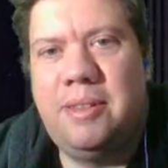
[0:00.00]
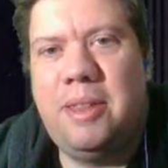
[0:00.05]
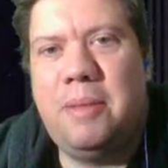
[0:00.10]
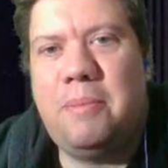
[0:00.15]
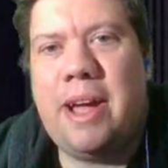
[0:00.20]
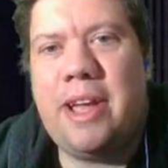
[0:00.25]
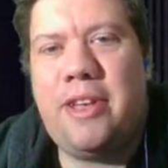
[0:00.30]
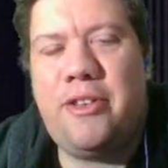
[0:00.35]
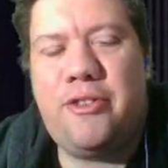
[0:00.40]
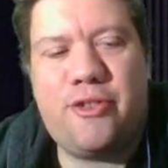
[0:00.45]
The
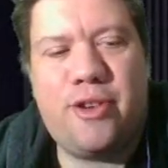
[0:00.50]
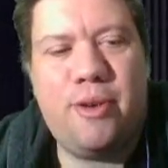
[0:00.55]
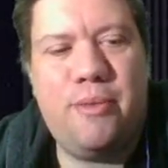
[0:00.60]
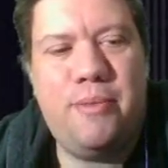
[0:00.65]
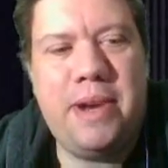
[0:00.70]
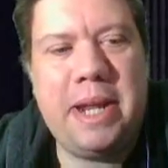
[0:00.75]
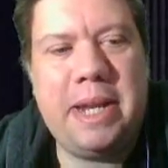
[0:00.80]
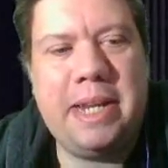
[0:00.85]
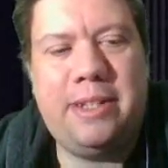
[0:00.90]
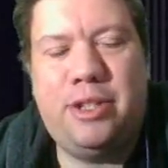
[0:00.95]
Maestro
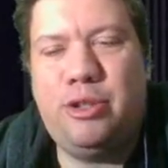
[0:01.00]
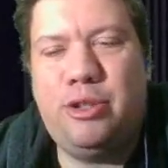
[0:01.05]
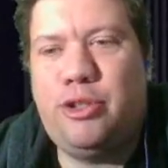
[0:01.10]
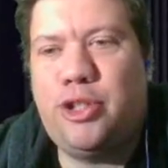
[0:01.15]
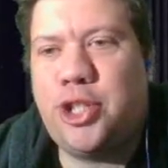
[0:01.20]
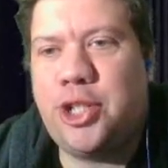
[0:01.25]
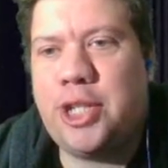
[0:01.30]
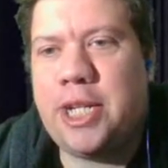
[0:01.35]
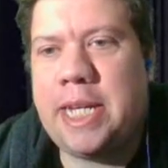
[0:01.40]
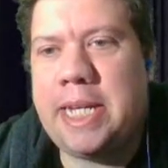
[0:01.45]
needed to
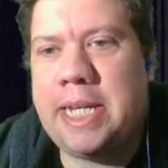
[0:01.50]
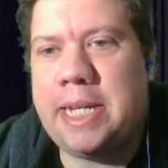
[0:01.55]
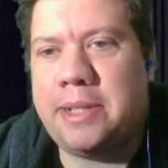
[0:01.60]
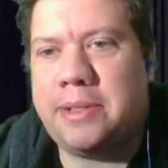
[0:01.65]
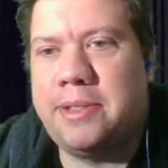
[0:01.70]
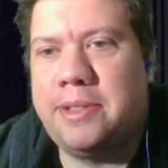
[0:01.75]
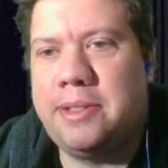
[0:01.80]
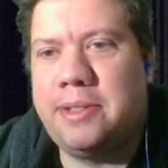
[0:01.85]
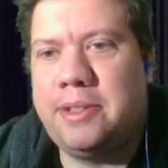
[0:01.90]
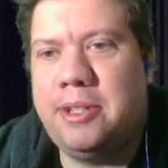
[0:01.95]

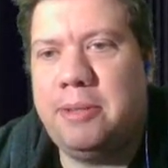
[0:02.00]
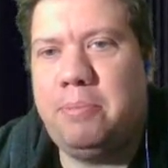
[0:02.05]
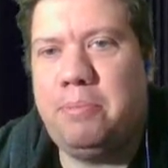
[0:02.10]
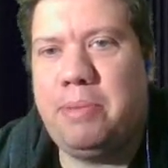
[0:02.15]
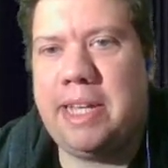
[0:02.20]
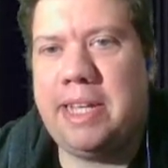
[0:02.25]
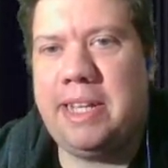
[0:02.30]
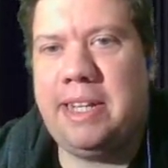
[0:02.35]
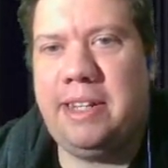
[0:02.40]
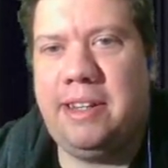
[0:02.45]
cheat to
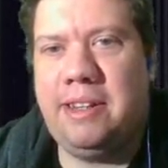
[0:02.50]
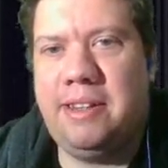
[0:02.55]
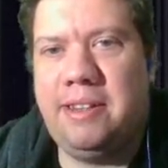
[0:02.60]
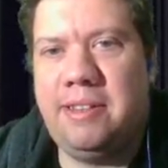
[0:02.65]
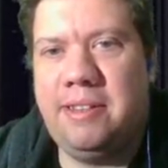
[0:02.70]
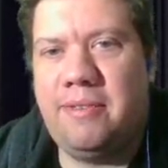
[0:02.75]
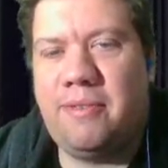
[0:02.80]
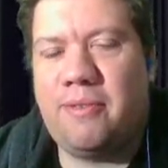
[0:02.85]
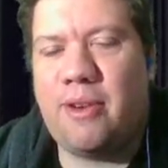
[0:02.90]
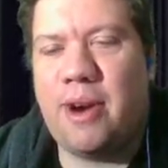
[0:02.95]
beat
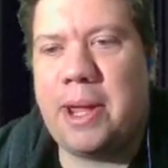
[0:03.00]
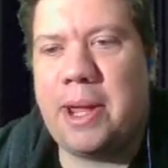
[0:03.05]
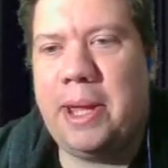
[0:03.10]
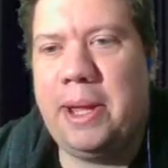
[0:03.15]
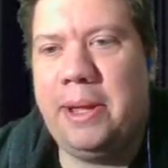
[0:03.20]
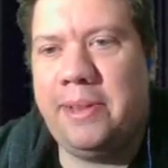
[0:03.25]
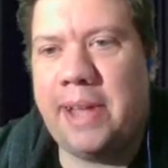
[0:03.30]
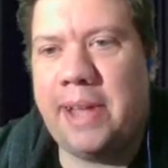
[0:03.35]
Frankie